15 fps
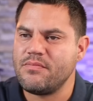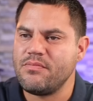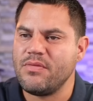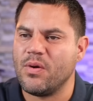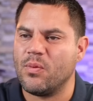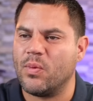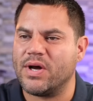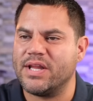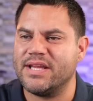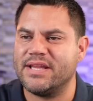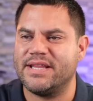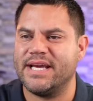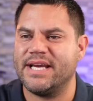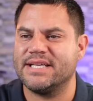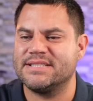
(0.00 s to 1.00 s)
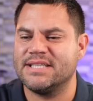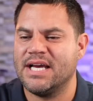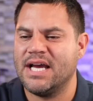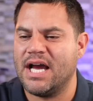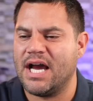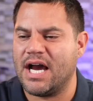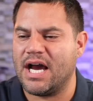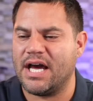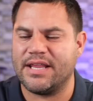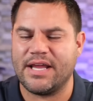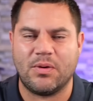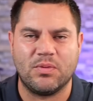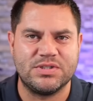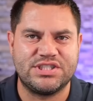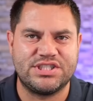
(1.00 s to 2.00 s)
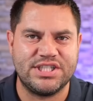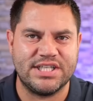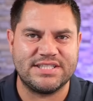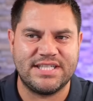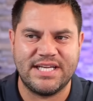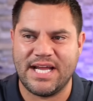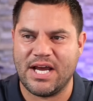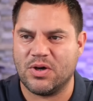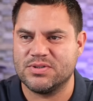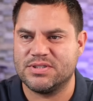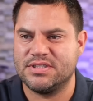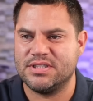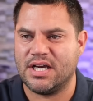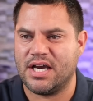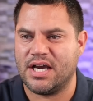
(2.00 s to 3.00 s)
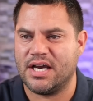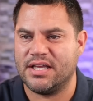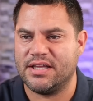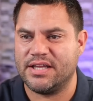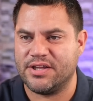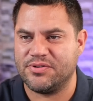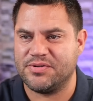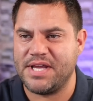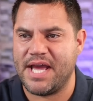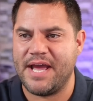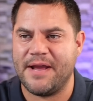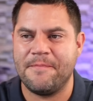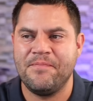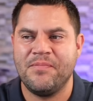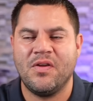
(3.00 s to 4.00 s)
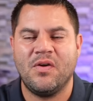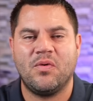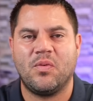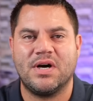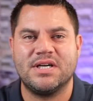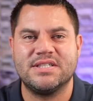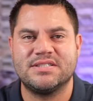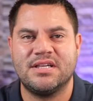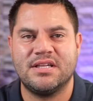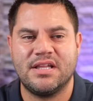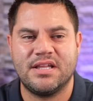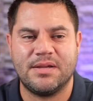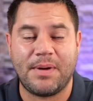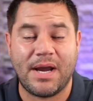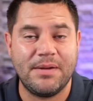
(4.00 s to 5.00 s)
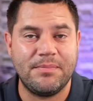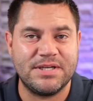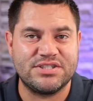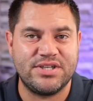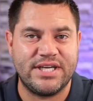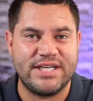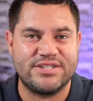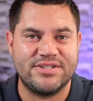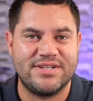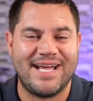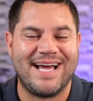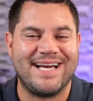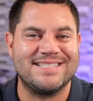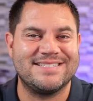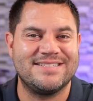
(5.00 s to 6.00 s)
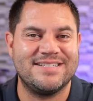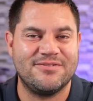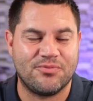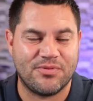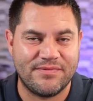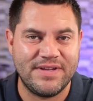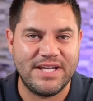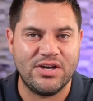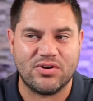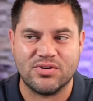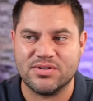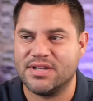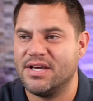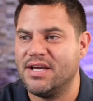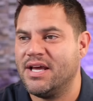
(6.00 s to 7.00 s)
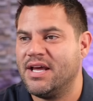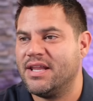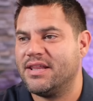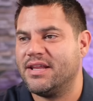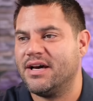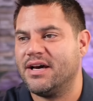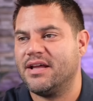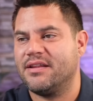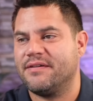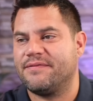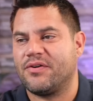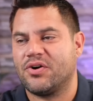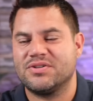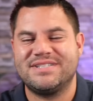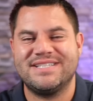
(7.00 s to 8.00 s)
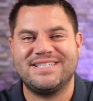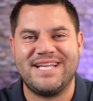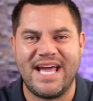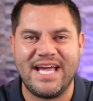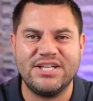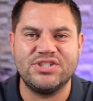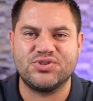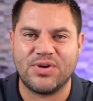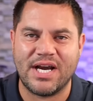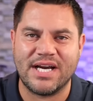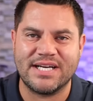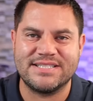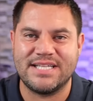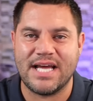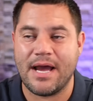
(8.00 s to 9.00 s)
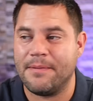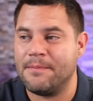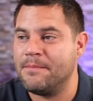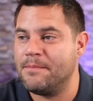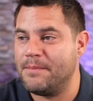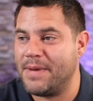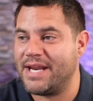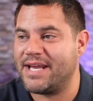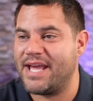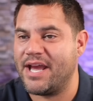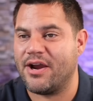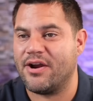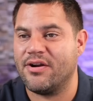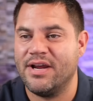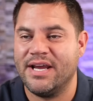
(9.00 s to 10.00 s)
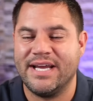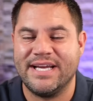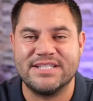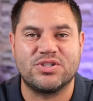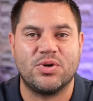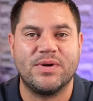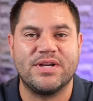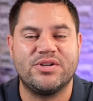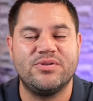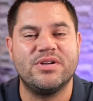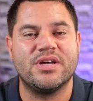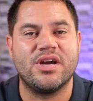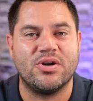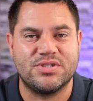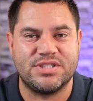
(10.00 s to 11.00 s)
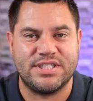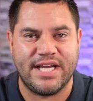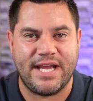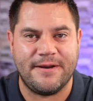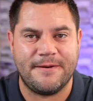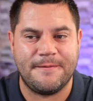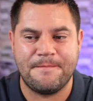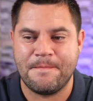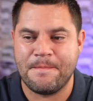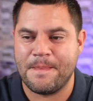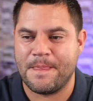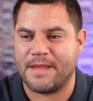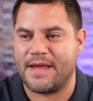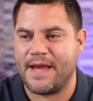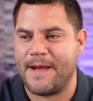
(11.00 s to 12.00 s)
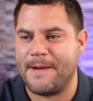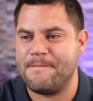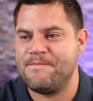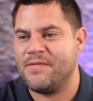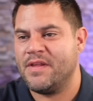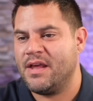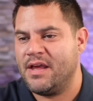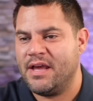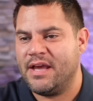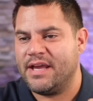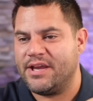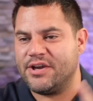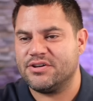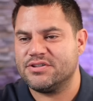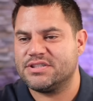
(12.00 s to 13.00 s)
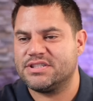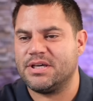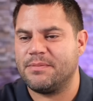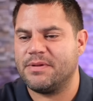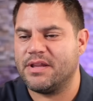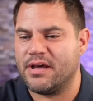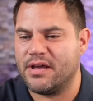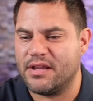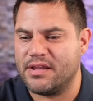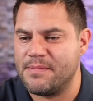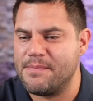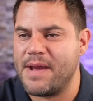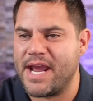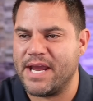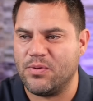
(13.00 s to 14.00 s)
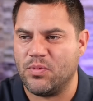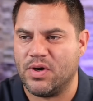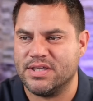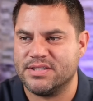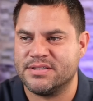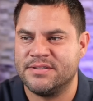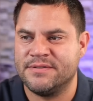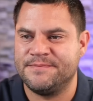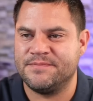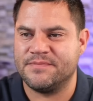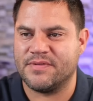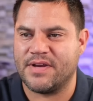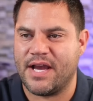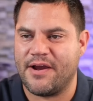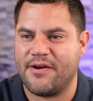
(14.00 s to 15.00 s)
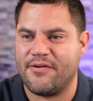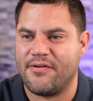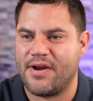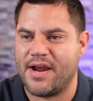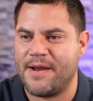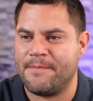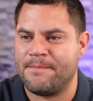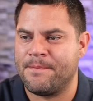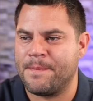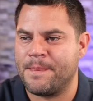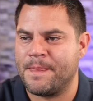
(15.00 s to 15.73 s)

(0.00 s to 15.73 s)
one things uh, that was just announced uh, the other day was the Biden administration has revealed the, the first 10 drugs that Medicare is going to negotiate. Okay, here's some of the, the main ones. All right.